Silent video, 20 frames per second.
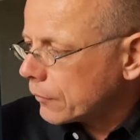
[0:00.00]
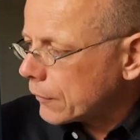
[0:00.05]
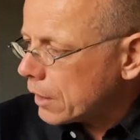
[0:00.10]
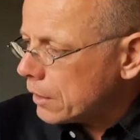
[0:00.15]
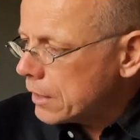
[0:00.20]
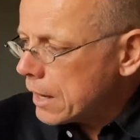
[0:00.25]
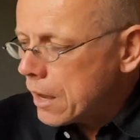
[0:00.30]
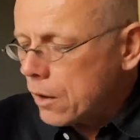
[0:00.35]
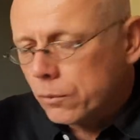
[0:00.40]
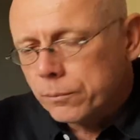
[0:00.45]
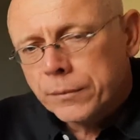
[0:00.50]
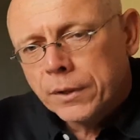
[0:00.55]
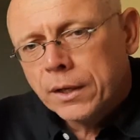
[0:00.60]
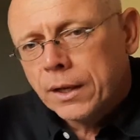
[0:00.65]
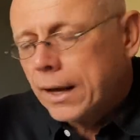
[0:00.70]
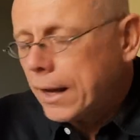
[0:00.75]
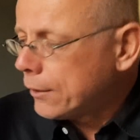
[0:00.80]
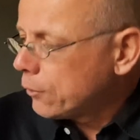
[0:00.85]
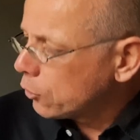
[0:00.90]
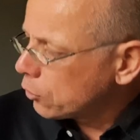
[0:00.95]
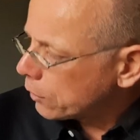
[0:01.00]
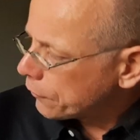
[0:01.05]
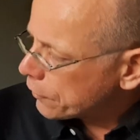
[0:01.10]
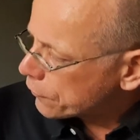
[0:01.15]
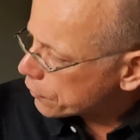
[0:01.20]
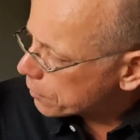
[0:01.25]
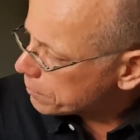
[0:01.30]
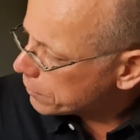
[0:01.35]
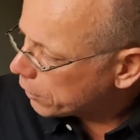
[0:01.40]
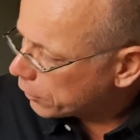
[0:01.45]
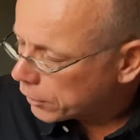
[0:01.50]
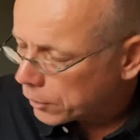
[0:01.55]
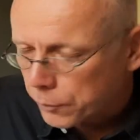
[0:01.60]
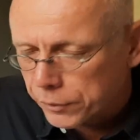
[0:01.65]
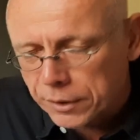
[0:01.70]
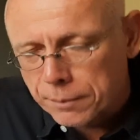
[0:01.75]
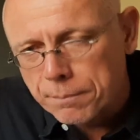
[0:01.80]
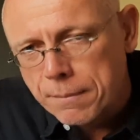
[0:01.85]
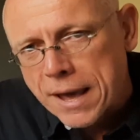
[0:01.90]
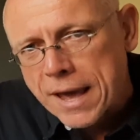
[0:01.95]
Now, I don't know if you're familiar with
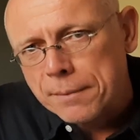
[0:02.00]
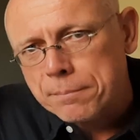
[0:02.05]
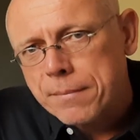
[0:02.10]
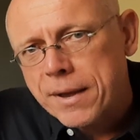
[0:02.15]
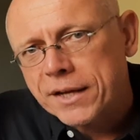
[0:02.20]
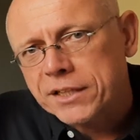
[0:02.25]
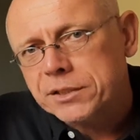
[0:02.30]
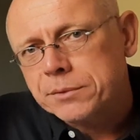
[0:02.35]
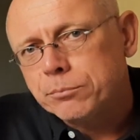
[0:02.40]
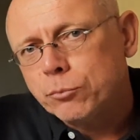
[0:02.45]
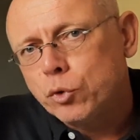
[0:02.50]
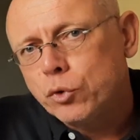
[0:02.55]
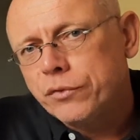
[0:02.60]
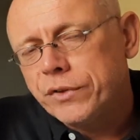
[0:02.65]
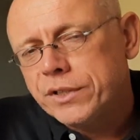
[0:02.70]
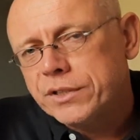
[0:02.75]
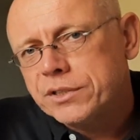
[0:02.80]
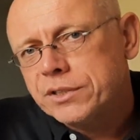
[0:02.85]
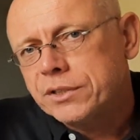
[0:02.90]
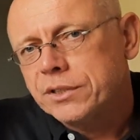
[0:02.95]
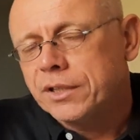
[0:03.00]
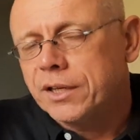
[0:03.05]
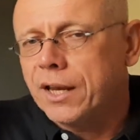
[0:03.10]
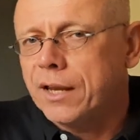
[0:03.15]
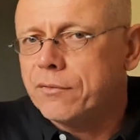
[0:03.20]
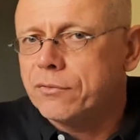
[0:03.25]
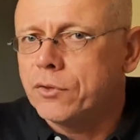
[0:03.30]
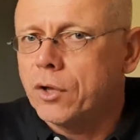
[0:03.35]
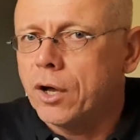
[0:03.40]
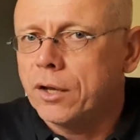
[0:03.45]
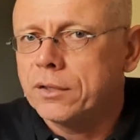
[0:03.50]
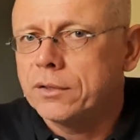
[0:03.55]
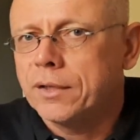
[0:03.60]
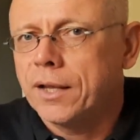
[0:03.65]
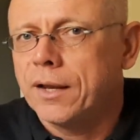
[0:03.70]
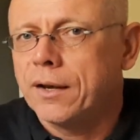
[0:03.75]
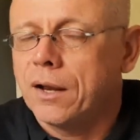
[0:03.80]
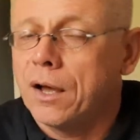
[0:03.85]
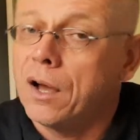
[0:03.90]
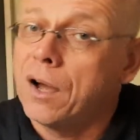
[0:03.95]
the Mad Max movies. If not,
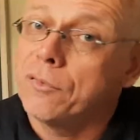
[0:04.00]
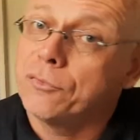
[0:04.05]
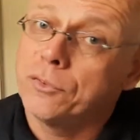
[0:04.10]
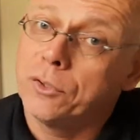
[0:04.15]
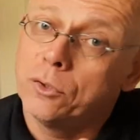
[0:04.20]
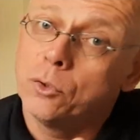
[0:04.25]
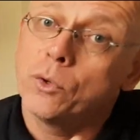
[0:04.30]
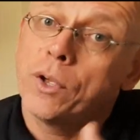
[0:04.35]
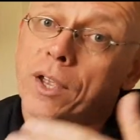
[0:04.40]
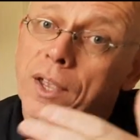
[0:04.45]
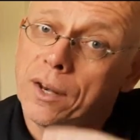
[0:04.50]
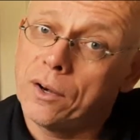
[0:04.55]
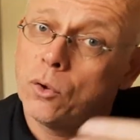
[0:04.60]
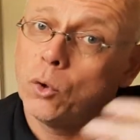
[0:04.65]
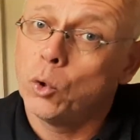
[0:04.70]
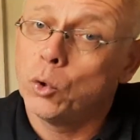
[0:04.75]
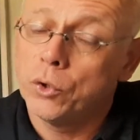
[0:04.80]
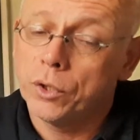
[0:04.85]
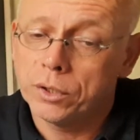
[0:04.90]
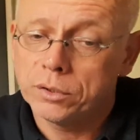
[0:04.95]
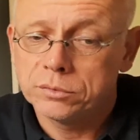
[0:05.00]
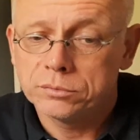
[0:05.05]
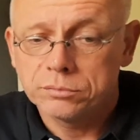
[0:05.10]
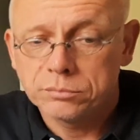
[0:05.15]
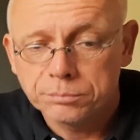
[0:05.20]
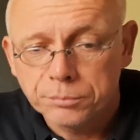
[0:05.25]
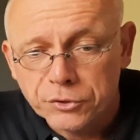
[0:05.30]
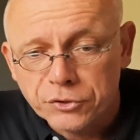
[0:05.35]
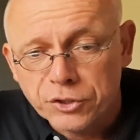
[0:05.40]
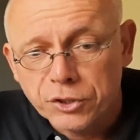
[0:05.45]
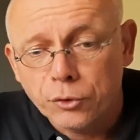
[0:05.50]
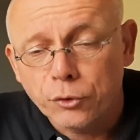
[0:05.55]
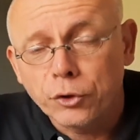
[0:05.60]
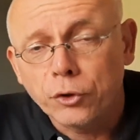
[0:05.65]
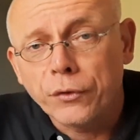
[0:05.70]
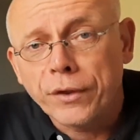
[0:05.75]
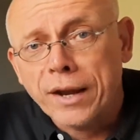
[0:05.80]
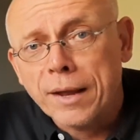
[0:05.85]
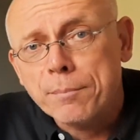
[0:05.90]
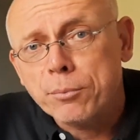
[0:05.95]
then after looking at all the material
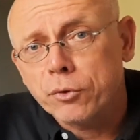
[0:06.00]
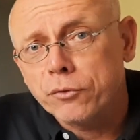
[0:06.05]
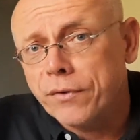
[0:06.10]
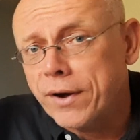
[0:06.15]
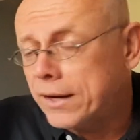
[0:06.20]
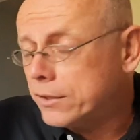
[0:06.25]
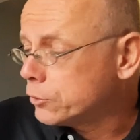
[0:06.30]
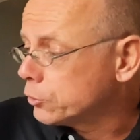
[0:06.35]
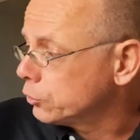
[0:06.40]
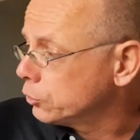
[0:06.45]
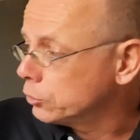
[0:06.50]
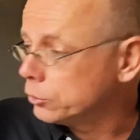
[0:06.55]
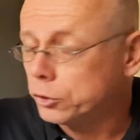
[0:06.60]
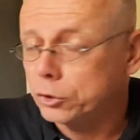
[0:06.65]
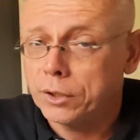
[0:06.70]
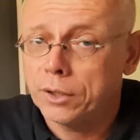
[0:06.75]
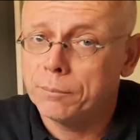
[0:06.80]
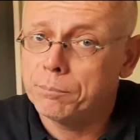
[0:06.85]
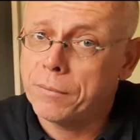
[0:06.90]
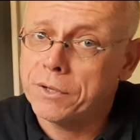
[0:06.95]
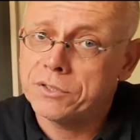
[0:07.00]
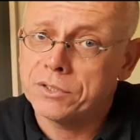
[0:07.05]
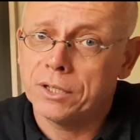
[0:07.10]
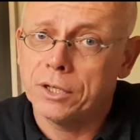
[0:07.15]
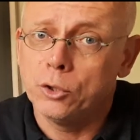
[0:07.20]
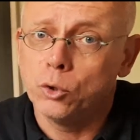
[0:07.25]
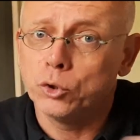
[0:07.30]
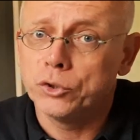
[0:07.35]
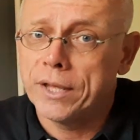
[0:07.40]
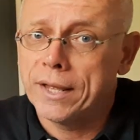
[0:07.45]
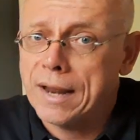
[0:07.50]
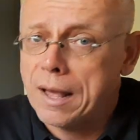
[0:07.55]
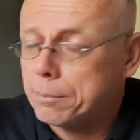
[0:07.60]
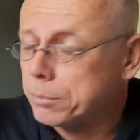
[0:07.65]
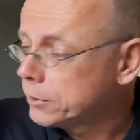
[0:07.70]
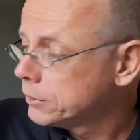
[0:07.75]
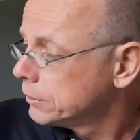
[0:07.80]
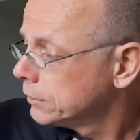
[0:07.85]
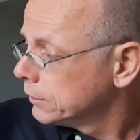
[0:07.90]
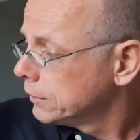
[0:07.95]
that I provide to you, you can basically look that
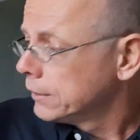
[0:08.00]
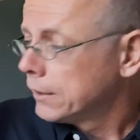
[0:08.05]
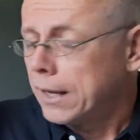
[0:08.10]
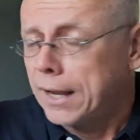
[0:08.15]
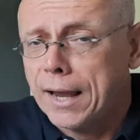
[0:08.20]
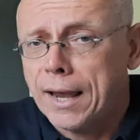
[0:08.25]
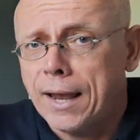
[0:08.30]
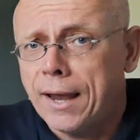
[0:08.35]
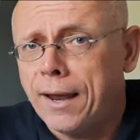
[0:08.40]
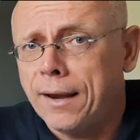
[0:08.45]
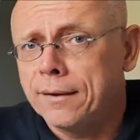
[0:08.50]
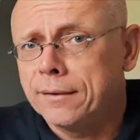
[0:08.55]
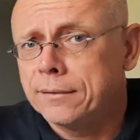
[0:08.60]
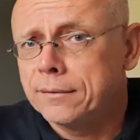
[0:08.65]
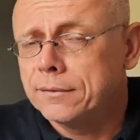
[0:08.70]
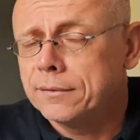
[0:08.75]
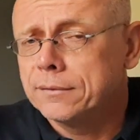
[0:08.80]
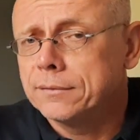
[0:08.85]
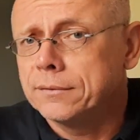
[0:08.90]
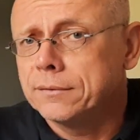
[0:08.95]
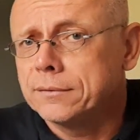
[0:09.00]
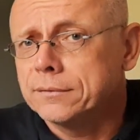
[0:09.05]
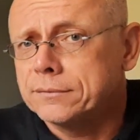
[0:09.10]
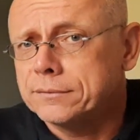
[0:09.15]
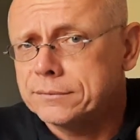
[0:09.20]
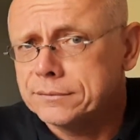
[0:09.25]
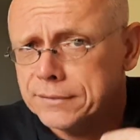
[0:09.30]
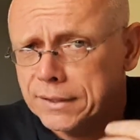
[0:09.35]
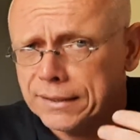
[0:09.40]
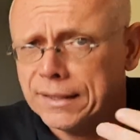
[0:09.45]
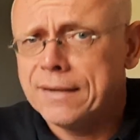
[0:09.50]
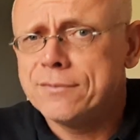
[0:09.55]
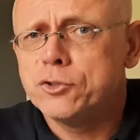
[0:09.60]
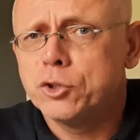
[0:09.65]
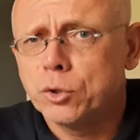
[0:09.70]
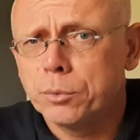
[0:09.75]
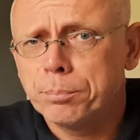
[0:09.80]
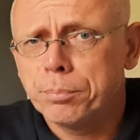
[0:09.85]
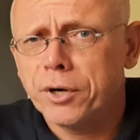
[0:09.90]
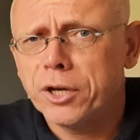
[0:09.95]
up. And that gives
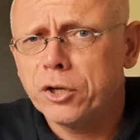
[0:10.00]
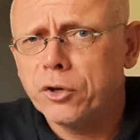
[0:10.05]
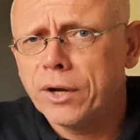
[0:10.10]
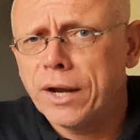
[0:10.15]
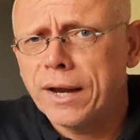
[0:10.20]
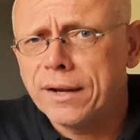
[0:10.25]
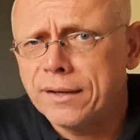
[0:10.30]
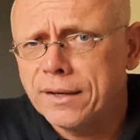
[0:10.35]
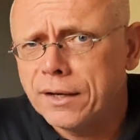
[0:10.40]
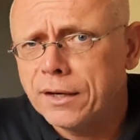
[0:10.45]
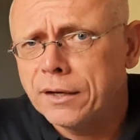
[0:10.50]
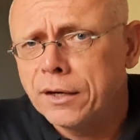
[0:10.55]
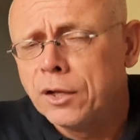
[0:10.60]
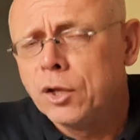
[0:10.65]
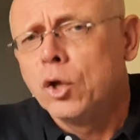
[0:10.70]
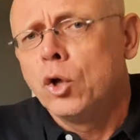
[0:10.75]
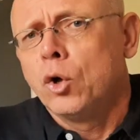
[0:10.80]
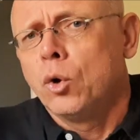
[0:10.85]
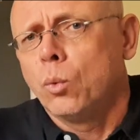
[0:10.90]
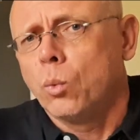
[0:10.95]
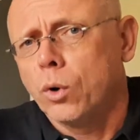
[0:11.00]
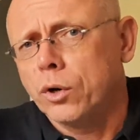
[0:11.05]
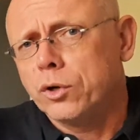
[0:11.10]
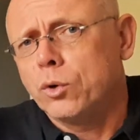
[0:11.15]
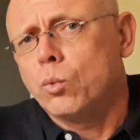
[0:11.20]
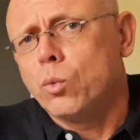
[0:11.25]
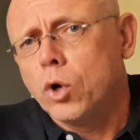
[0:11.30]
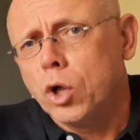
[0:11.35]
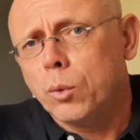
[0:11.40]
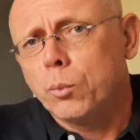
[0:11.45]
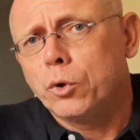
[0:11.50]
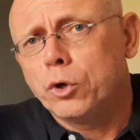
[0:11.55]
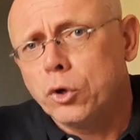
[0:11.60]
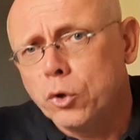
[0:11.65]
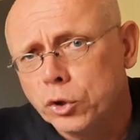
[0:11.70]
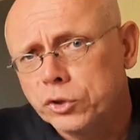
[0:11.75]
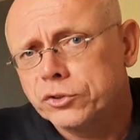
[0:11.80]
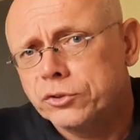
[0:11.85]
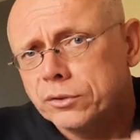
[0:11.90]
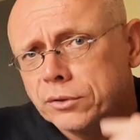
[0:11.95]
you a pretty good idea what the world would
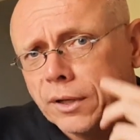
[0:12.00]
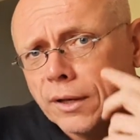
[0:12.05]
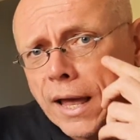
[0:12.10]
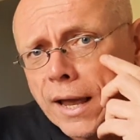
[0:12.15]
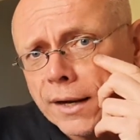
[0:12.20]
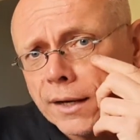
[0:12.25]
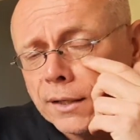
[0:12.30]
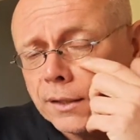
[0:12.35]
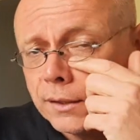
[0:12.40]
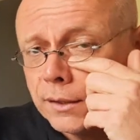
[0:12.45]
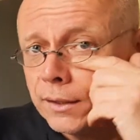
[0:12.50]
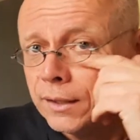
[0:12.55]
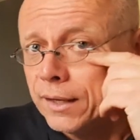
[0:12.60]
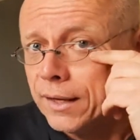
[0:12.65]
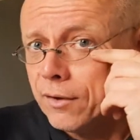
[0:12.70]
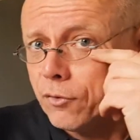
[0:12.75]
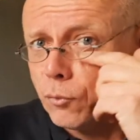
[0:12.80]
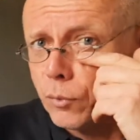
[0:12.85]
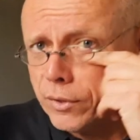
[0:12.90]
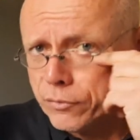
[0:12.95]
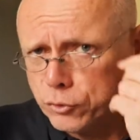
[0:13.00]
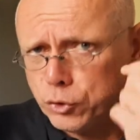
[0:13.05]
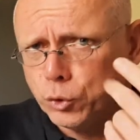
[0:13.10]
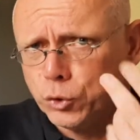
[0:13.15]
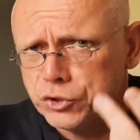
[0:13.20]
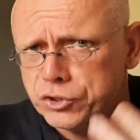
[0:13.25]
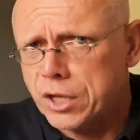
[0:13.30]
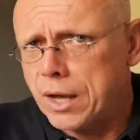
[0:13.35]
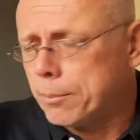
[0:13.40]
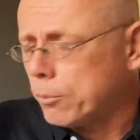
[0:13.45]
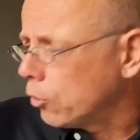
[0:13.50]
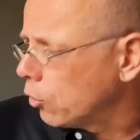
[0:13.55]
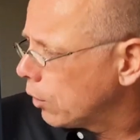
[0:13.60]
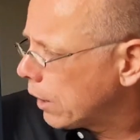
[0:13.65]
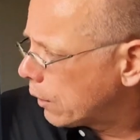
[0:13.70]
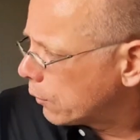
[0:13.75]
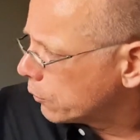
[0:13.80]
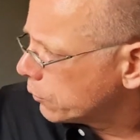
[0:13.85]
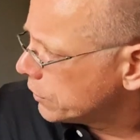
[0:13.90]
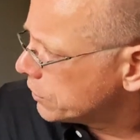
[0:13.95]
look like if we've used up all
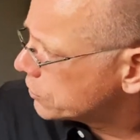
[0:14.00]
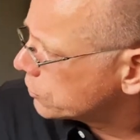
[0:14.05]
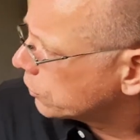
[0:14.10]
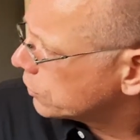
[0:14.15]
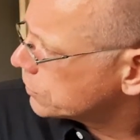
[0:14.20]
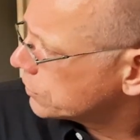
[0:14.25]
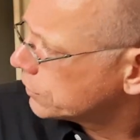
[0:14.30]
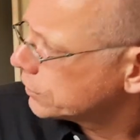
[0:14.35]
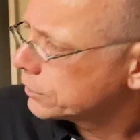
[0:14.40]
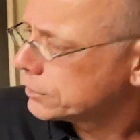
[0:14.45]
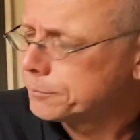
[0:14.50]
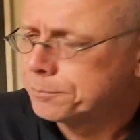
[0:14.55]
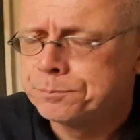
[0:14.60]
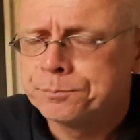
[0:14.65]
our resources.